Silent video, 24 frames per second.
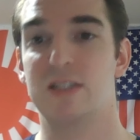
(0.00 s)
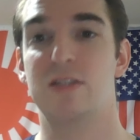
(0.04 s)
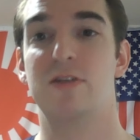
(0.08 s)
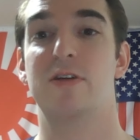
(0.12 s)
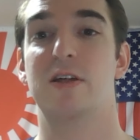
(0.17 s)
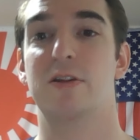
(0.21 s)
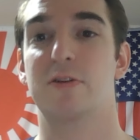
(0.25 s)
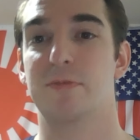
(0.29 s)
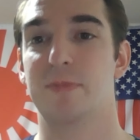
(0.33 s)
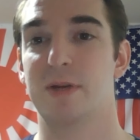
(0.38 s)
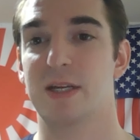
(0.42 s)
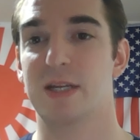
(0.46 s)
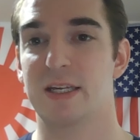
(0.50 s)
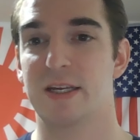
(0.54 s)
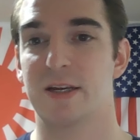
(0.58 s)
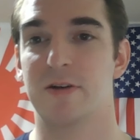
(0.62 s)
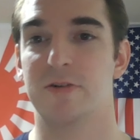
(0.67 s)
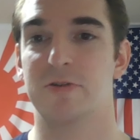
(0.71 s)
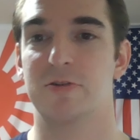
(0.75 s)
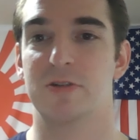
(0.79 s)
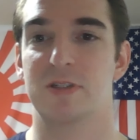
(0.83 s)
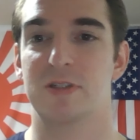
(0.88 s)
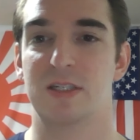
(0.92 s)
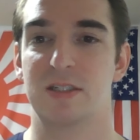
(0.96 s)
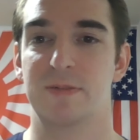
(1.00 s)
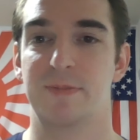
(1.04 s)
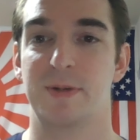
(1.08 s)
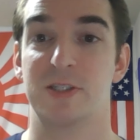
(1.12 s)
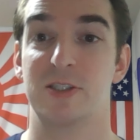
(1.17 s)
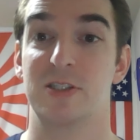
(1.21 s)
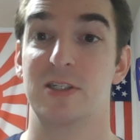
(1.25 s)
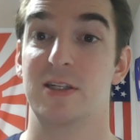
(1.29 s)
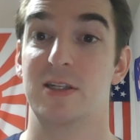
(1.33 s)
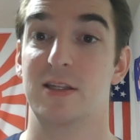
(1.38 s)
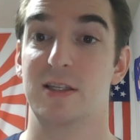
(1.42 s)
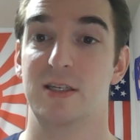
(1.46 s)
to the other main characters,
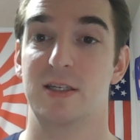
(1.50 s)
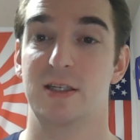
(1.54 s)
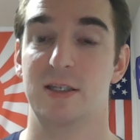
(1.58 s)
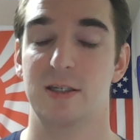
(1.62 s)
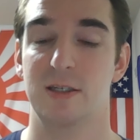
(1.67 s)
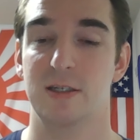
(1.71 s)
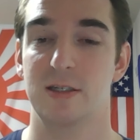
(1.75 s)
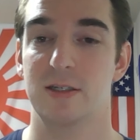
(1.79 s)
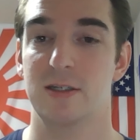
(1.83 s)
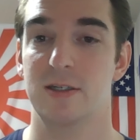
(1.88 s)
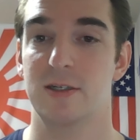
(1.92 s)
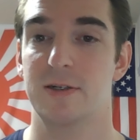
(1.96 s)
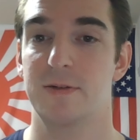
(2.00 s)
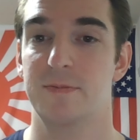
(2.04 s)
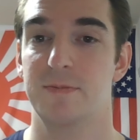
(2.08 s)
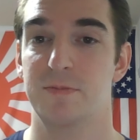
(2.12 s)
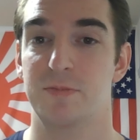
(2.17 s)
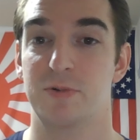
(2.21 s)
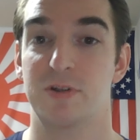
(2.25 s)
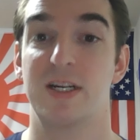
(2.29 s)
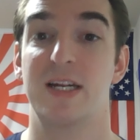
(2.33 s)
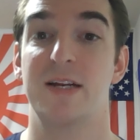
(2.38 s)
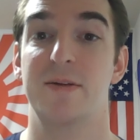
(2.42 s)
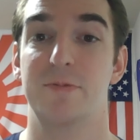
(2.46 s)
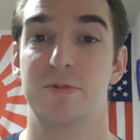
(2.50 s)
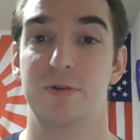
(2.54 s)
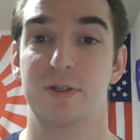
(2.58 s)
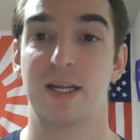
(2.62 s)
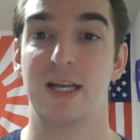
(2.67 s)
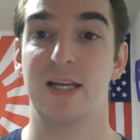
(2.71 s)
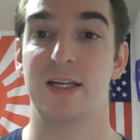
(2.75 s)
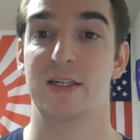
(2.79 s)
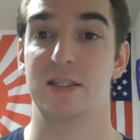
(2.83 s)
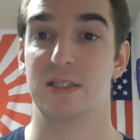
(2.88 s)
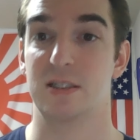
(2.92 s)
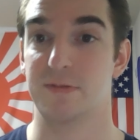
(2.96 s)
especially the
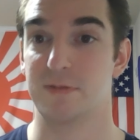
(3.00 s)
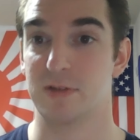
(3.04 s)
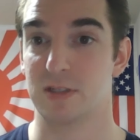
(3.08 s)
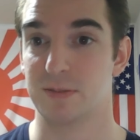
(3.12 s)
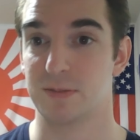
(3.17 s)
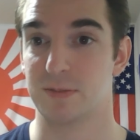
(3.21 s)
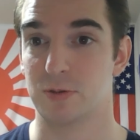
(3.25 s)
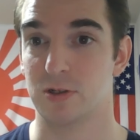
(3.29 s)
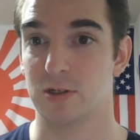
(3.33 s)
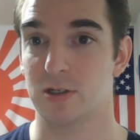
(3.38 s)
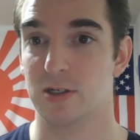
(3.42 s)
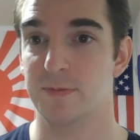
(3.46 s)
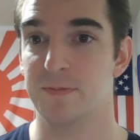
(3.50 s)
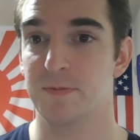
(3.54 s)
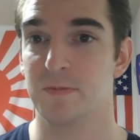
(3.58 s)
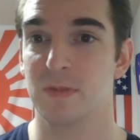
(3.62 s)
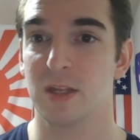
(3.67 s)
protagonist of this book.